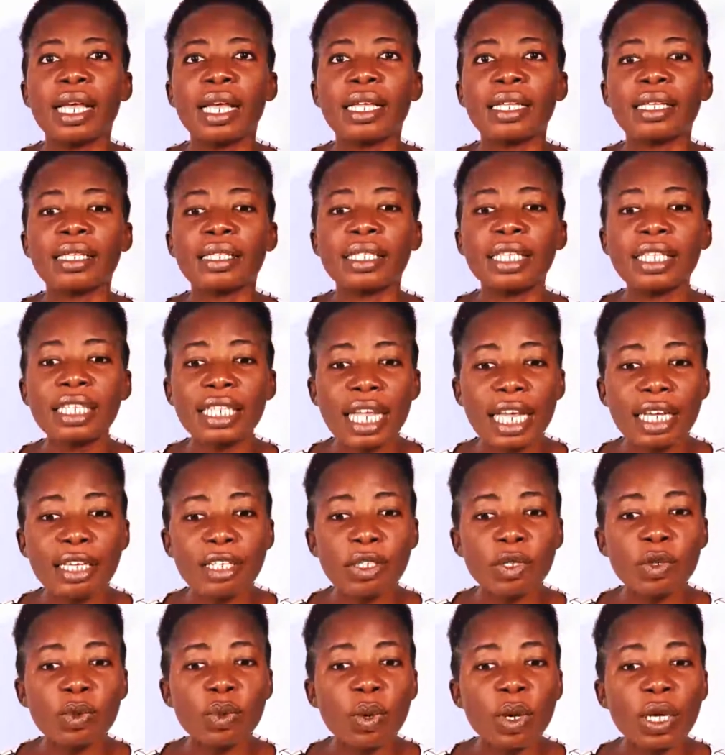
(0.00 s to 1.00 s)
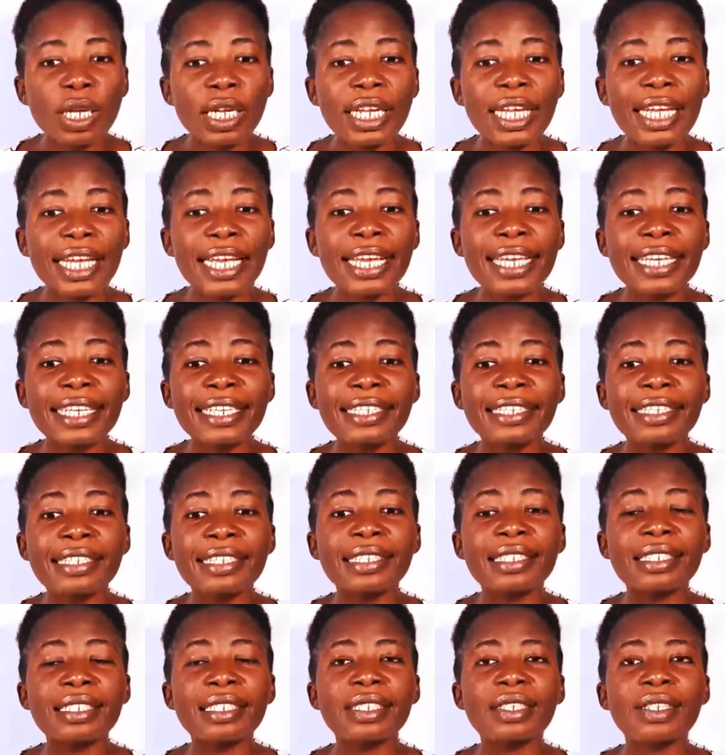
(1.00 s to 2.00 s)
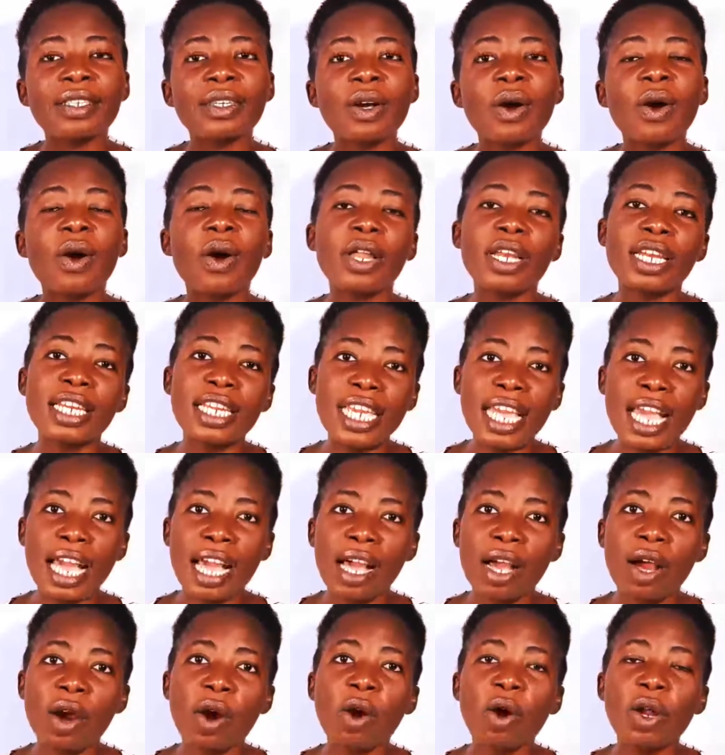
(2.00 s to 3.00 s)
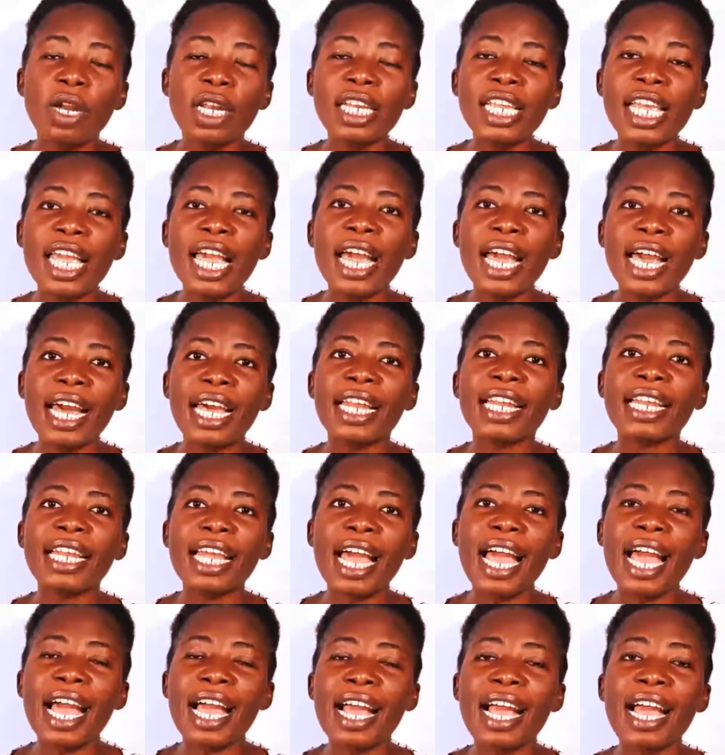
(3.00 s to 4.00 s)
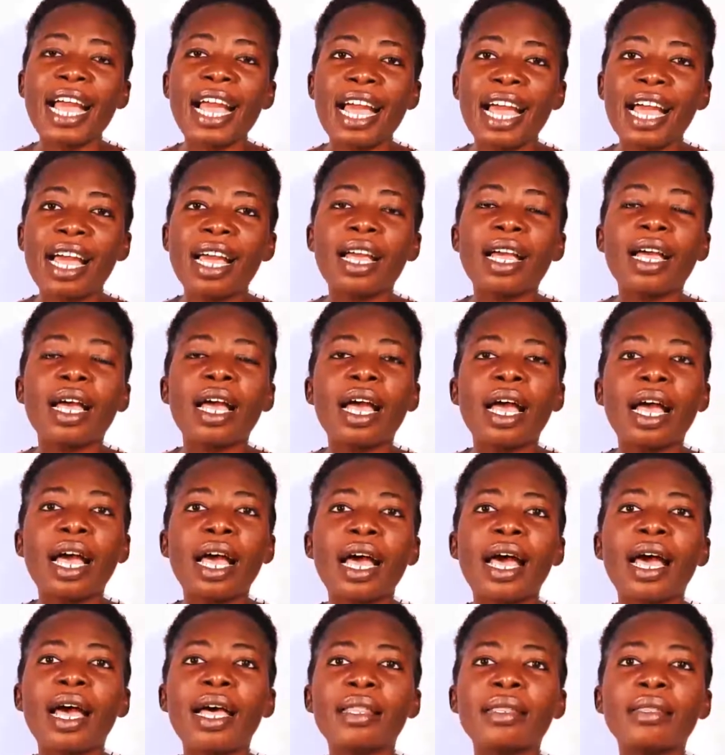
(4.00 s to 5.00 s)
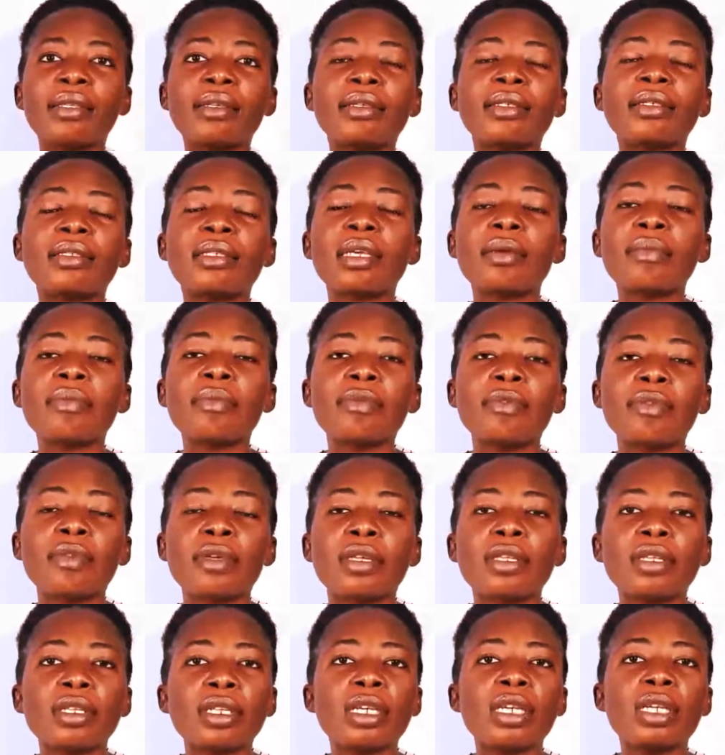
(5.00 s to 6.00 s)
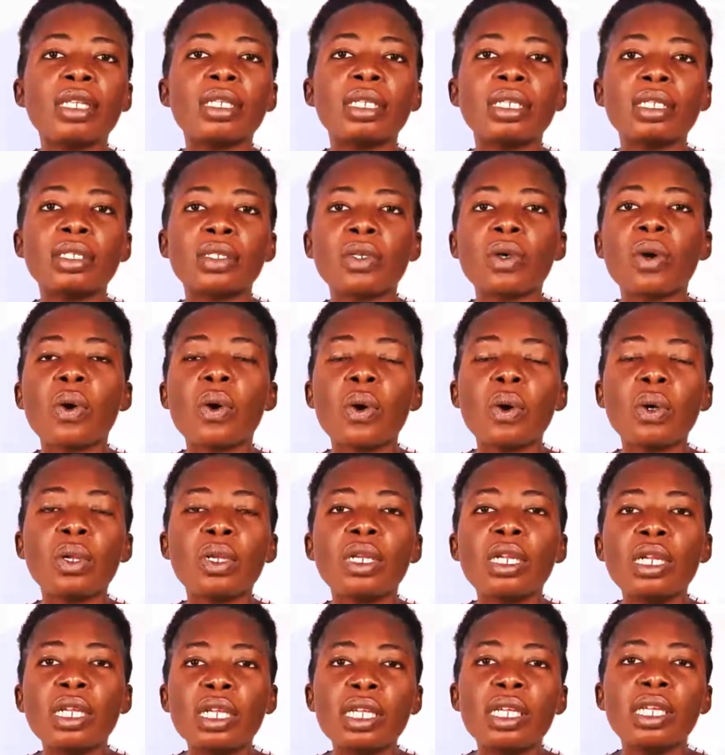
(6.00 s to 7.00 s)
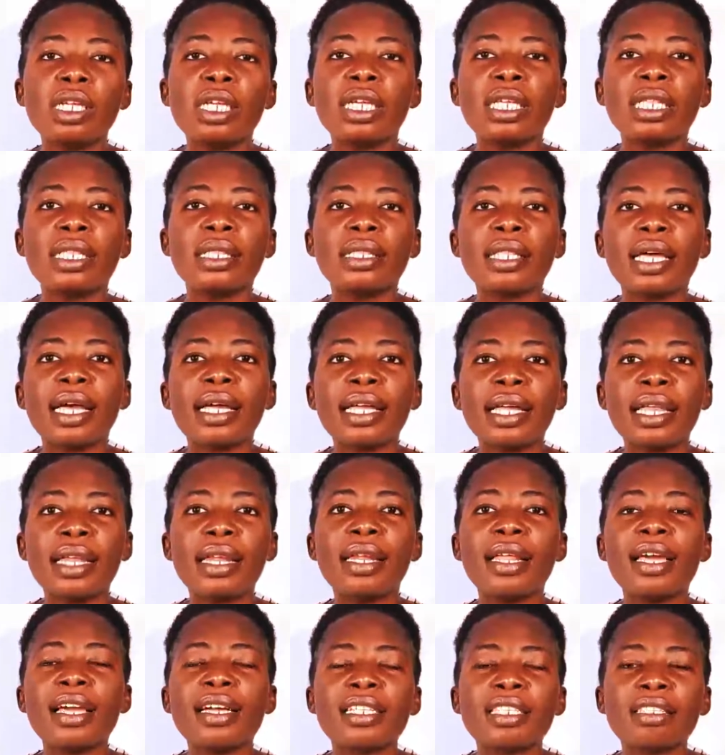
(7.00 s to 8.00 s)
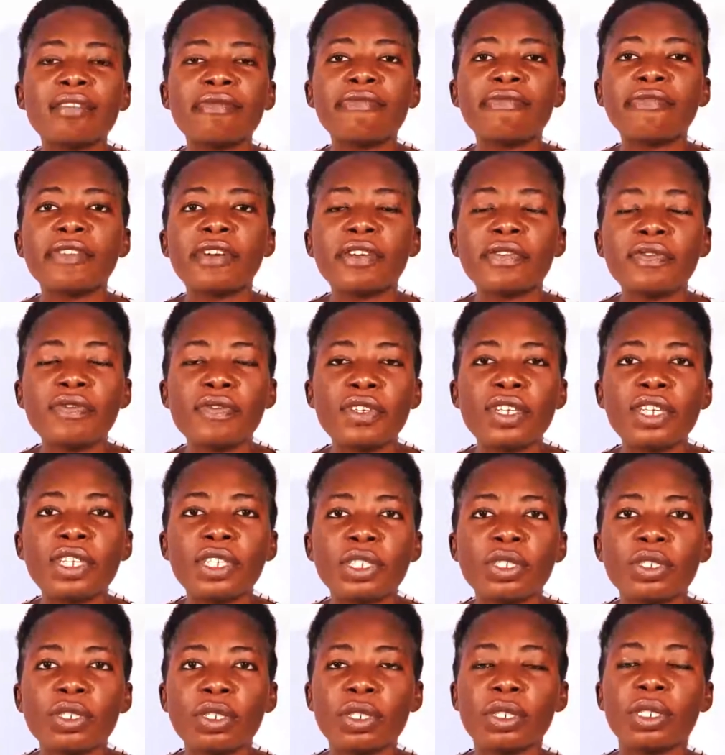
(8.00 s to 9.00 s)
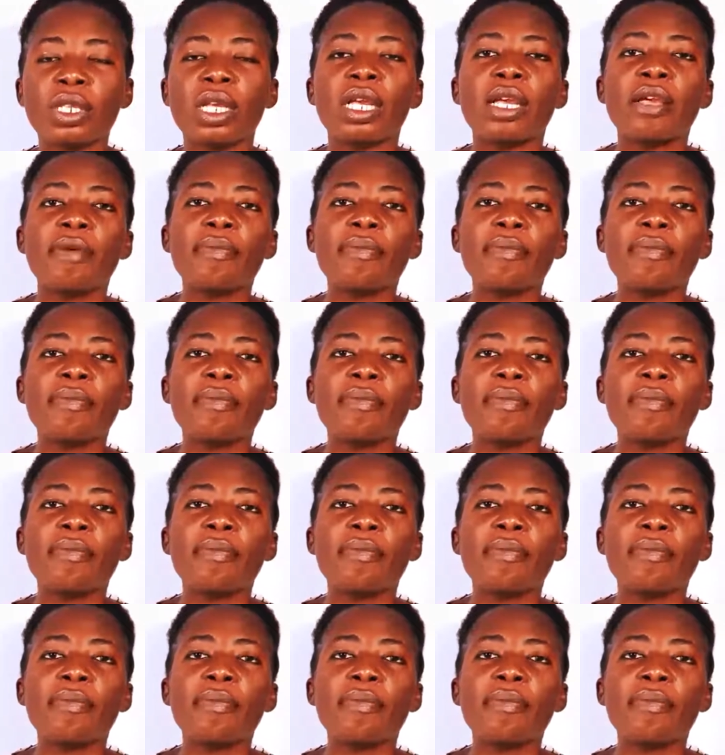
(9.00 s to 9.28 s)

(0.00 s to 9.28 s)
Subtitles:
The next one is olia. Olia and ara are the same thing. It is only dialect variation.